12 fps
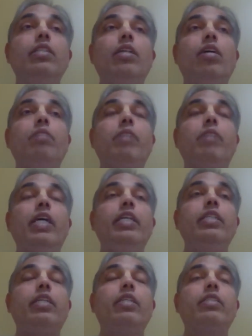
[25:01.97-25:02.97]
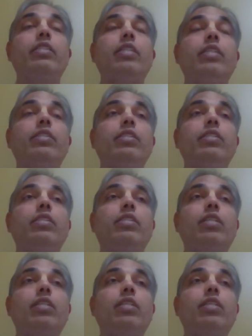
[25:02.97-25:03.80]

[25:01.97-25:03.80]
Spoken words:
our mind and the senses are